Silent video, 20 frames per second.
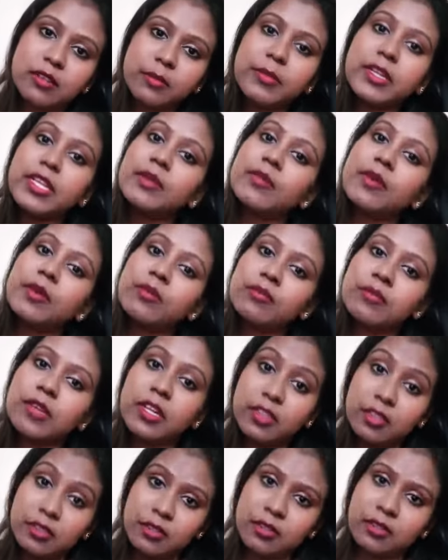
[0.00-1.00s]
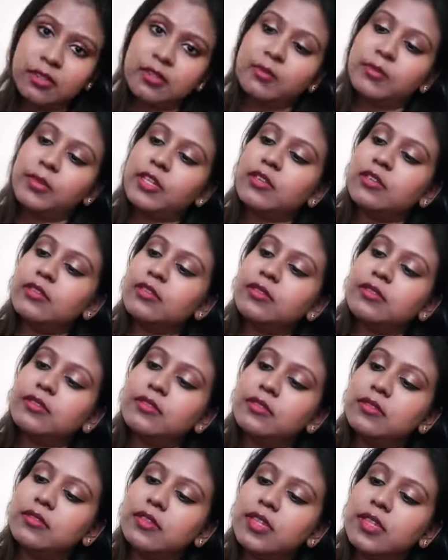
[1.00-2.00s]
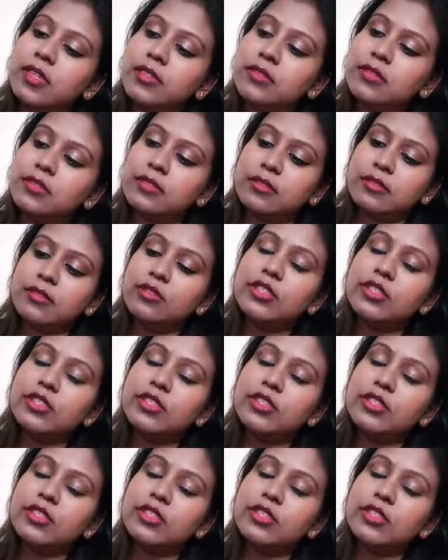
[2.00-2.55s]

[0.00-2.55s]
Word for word: minimum a year because it's,